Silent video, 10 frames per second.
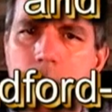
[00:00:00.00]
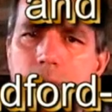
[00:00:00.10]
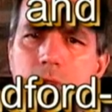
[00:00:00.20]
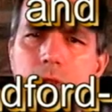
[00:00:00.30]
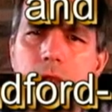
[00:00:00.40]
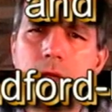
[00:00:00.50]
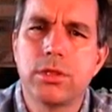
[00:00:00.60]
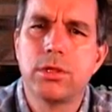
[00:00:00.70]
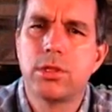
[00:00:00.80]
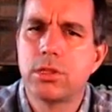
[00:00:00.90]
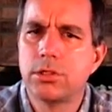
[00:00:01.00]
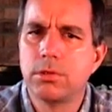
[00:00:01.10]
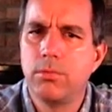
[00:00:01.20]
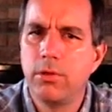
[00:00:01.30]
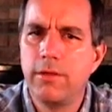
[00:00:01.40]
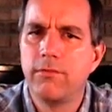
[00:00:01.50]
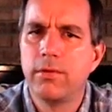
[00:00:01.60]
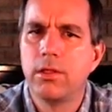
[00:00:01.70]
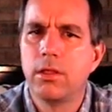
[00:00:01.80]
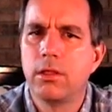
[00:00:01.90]
but the Slauson is such a brief
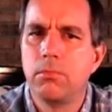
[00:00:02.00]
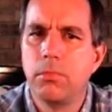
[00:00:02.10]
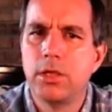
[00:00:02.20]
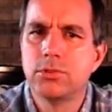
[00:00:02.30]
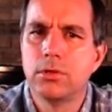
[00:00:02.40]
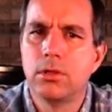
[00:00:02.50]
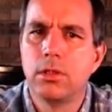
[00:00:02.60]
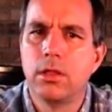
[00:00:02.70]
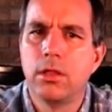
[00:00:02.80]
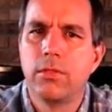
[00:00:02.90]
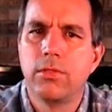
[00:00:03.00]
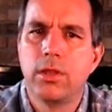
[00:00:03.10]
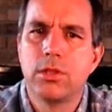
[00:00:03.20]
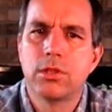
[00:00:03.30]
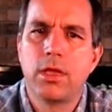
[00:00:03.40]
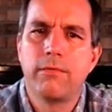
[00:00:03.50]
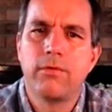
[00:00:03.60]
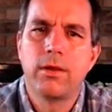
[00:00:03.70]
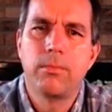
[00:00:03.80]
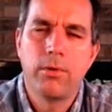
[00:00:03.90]
measure that it's not
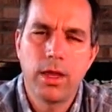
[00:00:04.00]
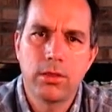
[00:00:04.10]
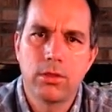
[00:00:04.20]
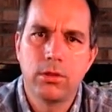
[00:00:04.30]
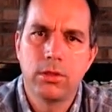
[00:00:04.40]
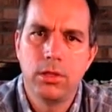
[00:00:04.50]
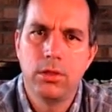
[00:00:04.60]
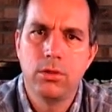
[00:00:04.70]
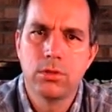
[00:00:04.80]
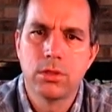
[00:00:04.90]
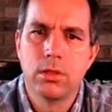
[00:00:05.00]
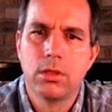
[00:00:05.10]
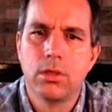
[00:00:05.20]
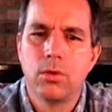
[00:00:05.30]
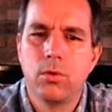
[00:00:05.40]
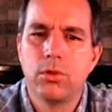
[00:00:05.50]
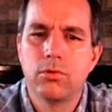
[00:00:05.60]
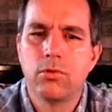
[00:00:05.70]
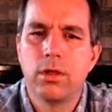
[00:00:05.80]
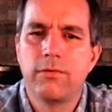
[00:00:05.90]
very practical to use when you're
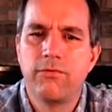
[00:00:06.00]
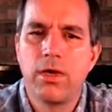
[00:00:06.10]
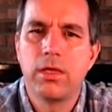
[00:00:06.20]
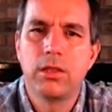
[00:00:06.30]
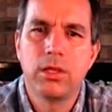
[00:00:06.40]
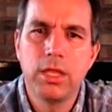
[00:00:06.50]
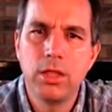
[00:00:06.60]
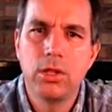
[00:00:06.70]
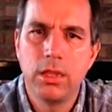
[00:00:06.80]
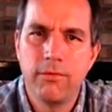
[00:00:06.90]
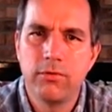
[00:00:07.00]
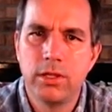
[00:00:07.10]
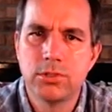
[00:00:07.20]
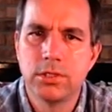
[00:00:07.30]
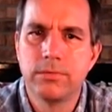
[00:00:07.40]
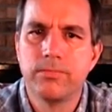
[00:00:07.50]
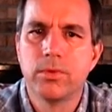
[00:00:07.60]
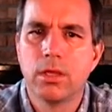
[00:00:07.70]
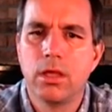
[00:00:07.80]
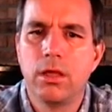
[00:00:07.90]
trying to find a legal definition
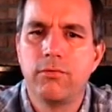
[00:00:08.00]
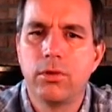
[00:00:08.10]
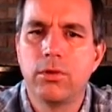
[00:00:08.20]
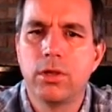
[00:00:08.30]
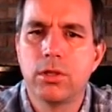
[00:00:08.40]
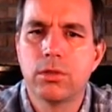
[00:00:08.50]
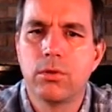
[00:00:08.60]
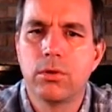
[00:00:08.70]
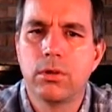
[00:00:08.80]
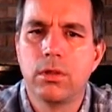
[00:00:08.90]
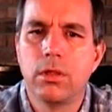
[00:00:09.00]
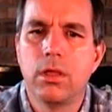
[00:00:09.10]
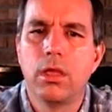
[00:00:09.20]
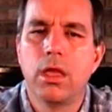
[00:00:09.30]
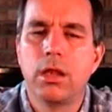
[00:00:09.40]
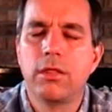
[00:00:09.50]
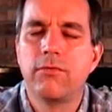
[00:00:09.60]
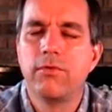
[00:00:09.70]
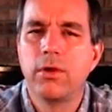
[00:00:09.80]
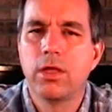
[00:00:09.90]
of learning disorder. Another
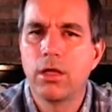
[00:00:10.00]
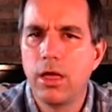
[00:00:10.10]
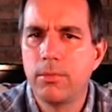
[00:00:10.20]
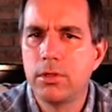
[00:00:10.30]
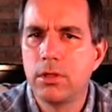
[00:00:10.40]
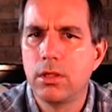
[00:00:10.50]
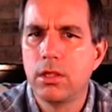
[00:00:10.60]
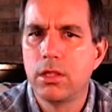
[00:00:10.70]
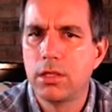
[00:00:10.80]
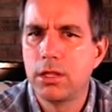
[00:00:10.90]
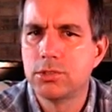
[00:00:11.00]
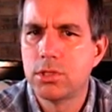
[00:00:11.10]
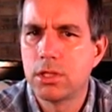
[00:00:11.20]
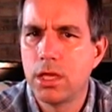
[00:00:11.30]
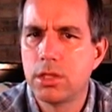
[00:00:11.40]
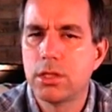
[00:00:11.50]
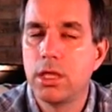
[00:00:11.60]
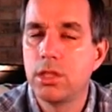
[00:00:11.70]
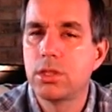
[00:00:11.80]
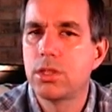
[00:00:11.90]
very common intelligence test
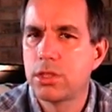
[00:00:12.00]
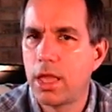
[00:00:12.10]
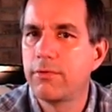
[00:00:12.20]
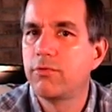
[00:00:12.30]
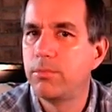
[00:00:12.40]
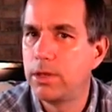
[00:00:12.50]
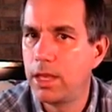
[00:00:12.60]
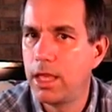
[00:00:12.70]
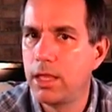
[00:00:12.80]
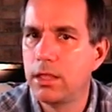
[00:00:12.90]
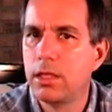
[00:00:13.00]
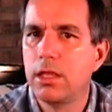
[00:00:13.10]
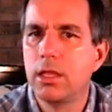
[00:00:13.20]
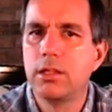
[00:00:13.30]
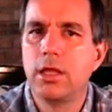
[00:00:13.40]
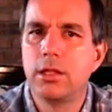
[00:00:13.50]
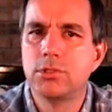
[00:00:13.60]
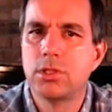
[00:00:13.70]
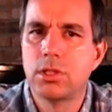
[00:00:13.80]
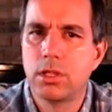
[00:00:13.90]
is the Stanford-Binet
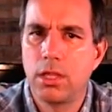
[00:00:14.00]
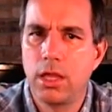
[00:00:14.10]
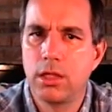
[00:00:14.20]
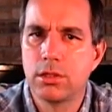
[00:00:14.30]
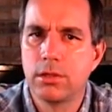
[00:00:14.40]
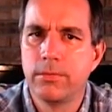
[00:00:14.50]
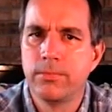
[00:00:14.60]
intelligence test.